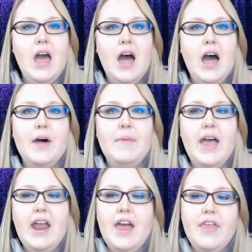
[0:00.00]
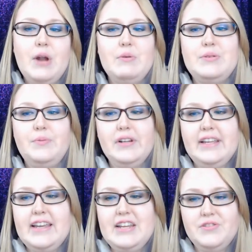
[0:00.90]
Um, and I thought it was really
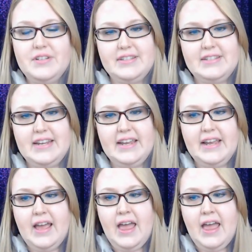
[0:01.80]
interesting